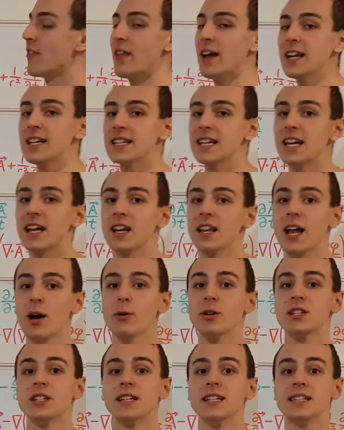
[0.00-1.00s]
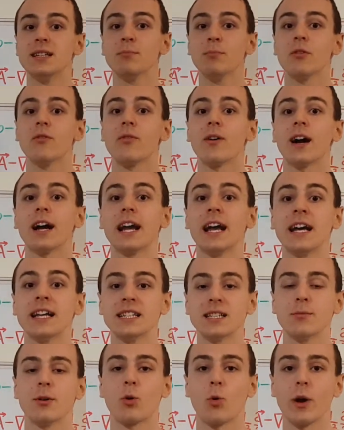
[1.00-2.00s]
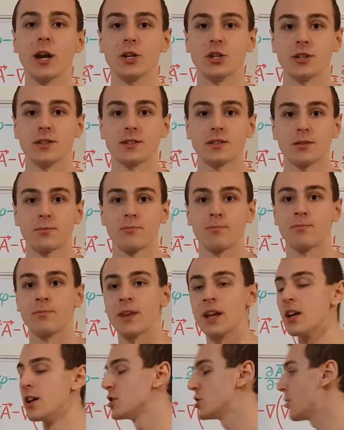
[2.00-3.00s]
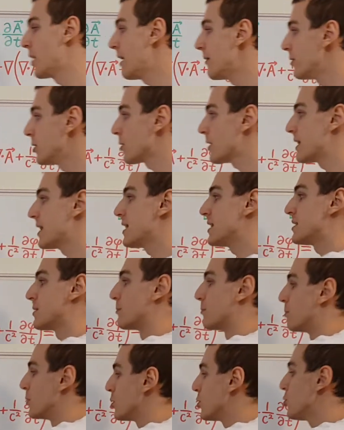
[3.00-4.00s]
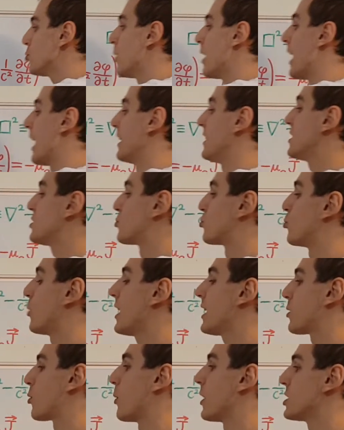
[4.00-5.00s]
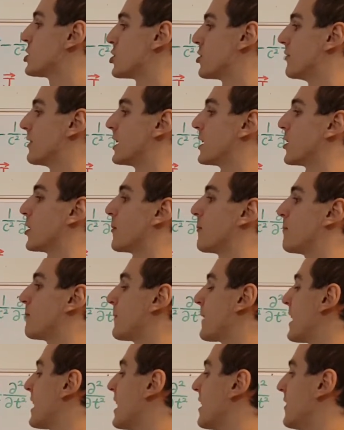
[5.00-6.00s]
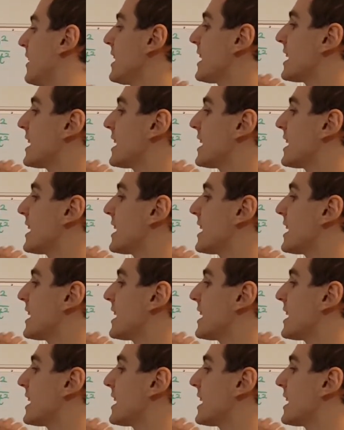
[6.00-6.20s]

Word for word: that is going to allow us to simplify some equations. So have a look at this blue and this red equation over here. They